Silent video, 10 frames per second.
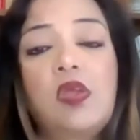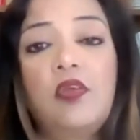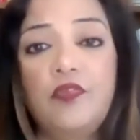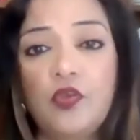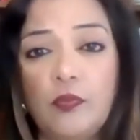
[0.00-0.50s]

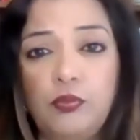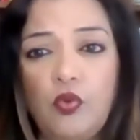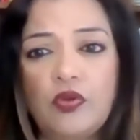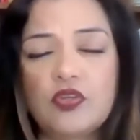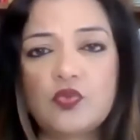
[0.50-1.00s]
If your
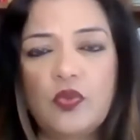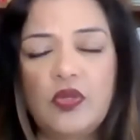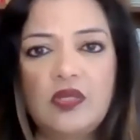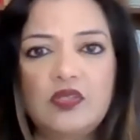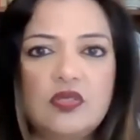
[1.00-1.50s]
employer is
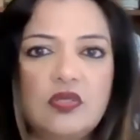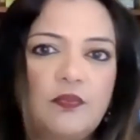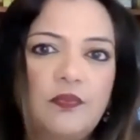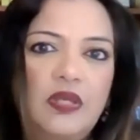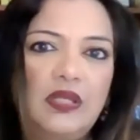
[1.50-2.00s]
willing
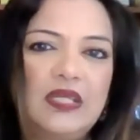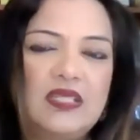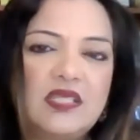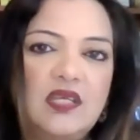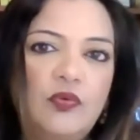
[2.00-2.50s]
to at
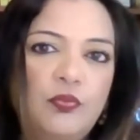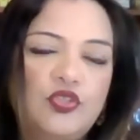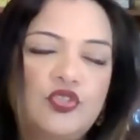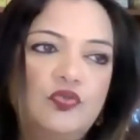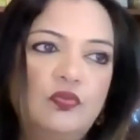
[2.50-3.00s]
least even
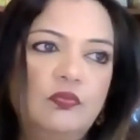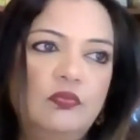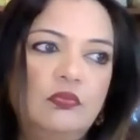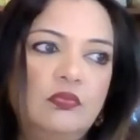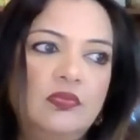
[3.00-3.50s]
put you
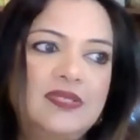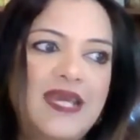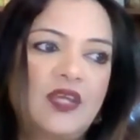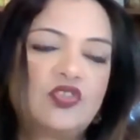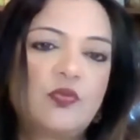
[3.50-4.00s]

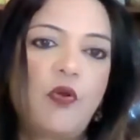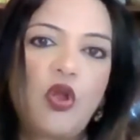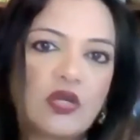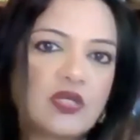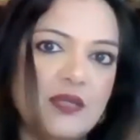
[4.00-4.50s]
down to
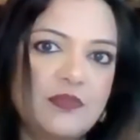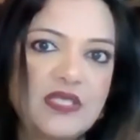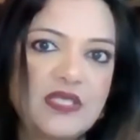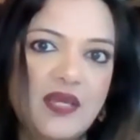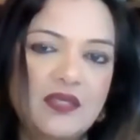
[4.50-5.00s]
part-time
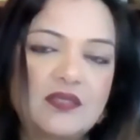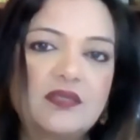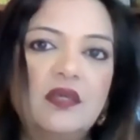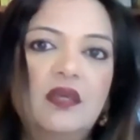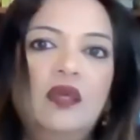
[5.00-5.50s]

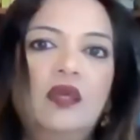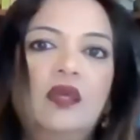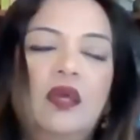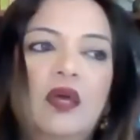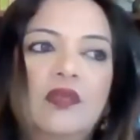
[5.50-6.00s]
status,
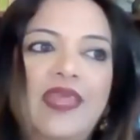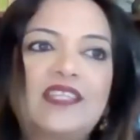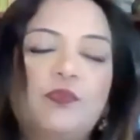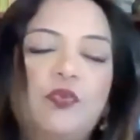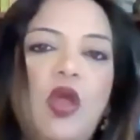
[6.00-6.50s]

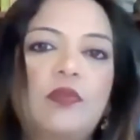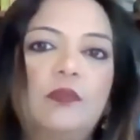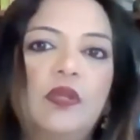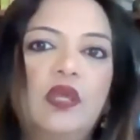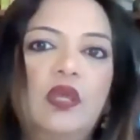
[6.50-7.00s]
that's
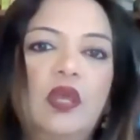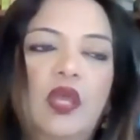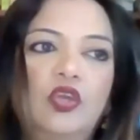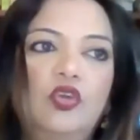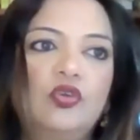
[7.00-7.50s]
probably
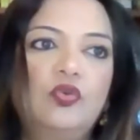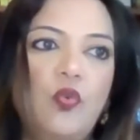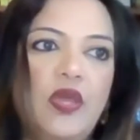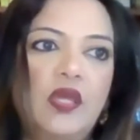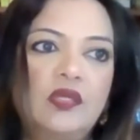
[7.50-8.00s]
a good
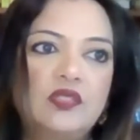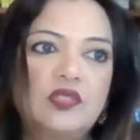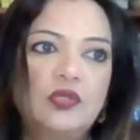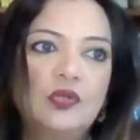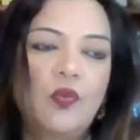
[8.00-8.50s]
way
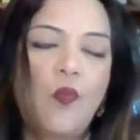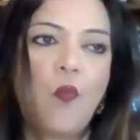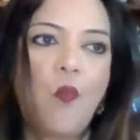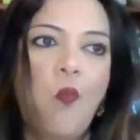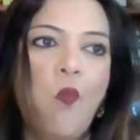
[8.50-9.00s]
to
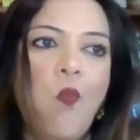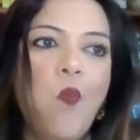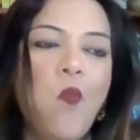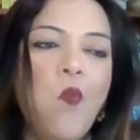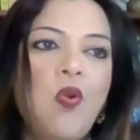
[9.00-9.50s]

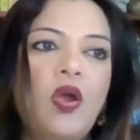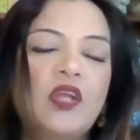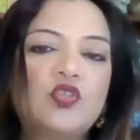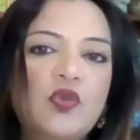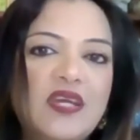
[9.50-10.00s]

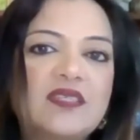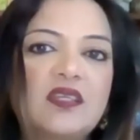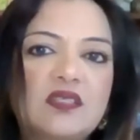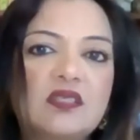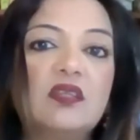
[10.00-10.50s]
address
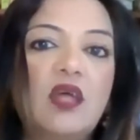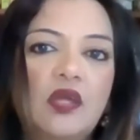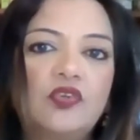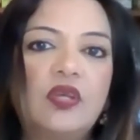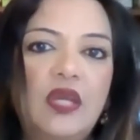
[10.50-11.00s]
it until the
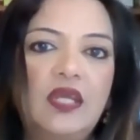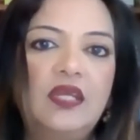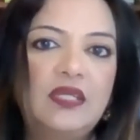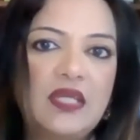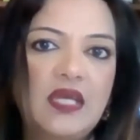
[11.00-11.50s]

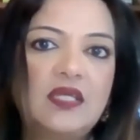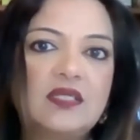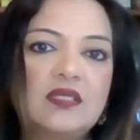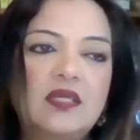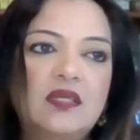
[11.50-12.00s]
180
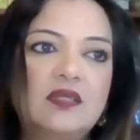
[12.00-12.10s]
days